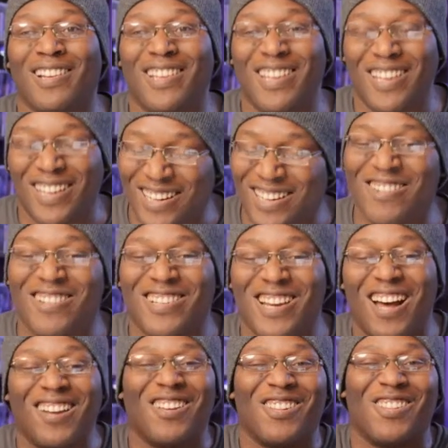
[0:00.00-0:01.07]
you,
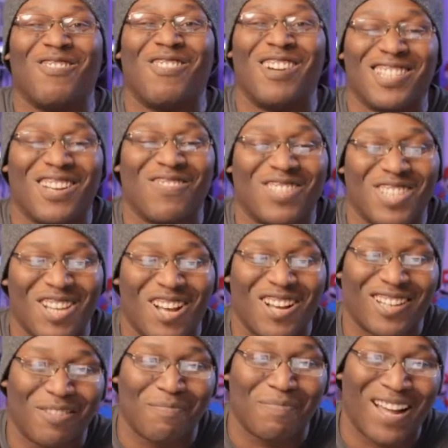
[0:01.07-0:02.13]
all know the ones I'm
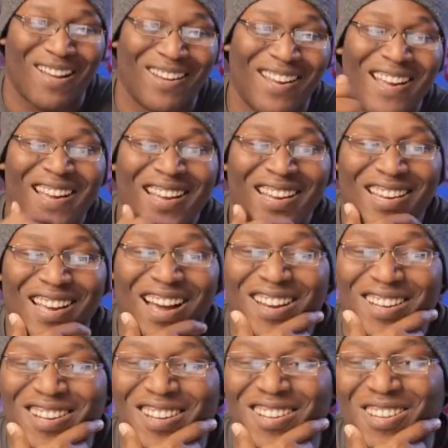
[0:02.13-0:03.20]
talking about. Y'all
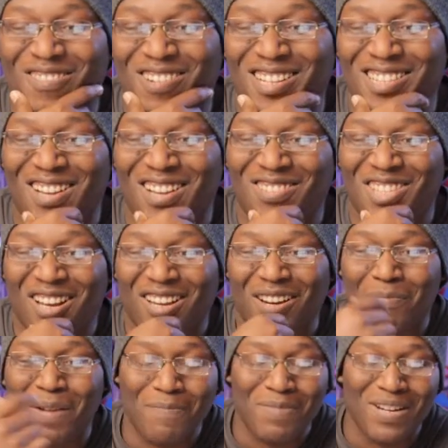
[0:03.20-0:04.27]
know the ones I'm talking
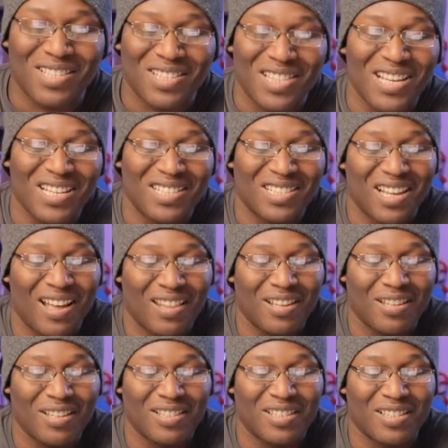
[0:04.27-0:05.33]
about. But it's these kind
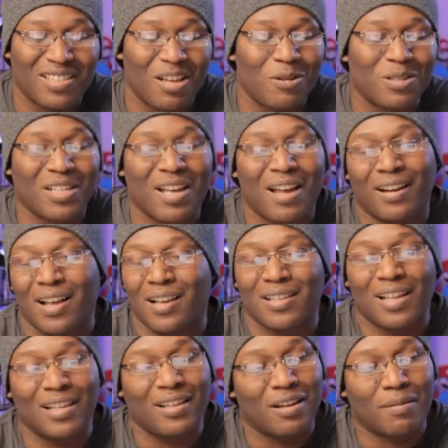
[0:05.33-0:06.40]
of, it's those kind of guys.
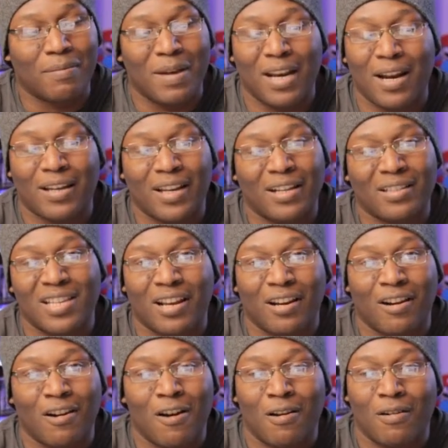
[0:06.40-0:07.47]
Like, look, man, I can't take
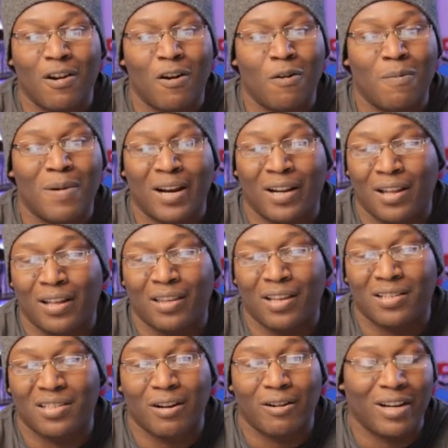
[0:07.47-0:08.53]
no, nobody like that
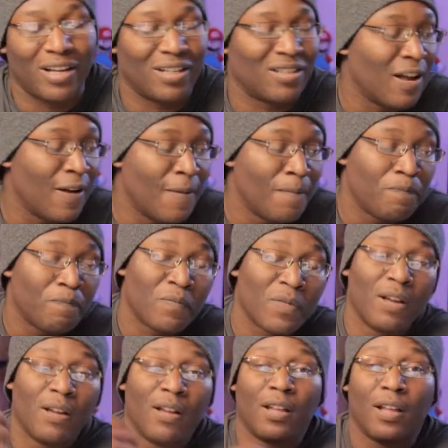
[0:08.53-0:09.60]
serious
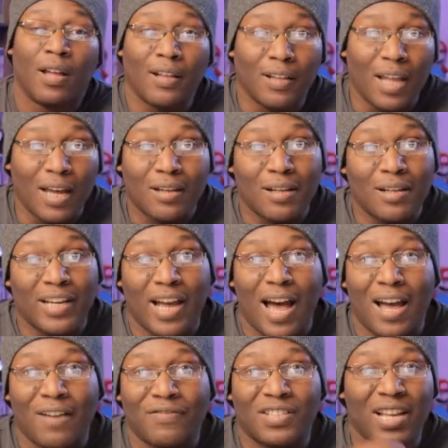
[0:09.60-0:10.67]
luckily
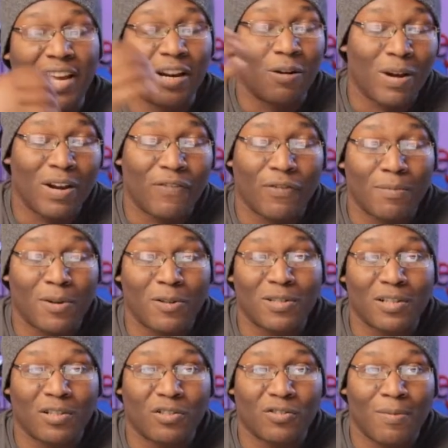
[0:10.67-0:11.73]
I've stayed away from most of
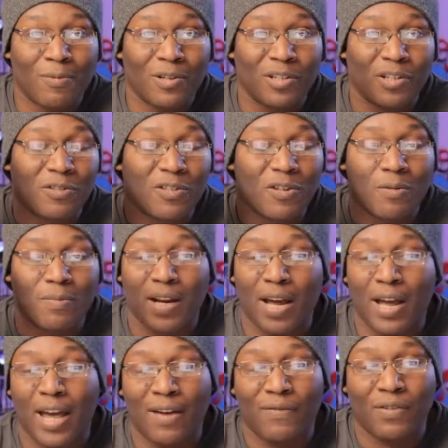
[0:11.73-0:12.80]
the drama on YouTube and I
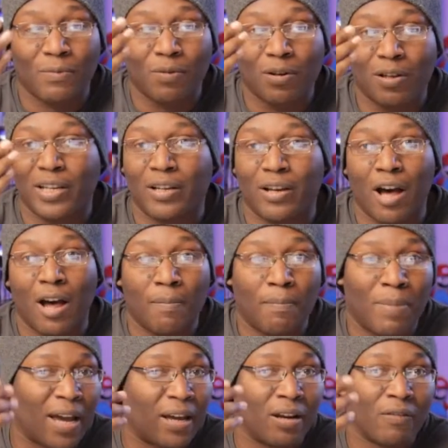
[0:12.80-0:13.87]
haven't really gone
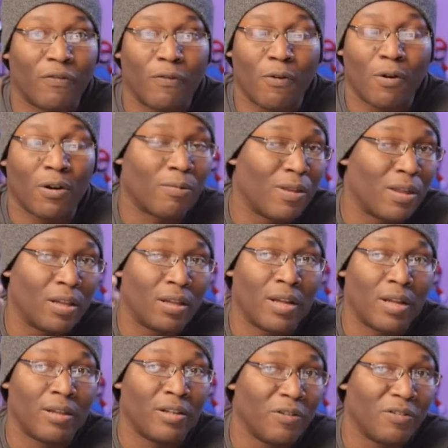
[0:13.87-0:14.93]
back and forth with
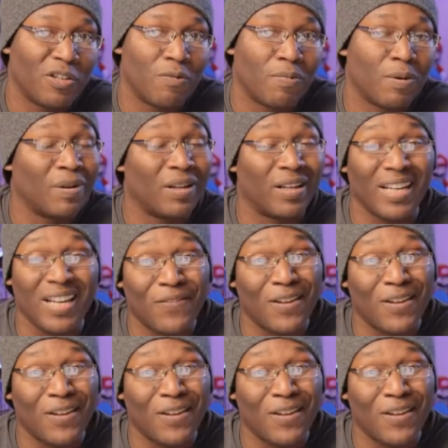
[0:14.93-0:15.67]
another YouTuber. But even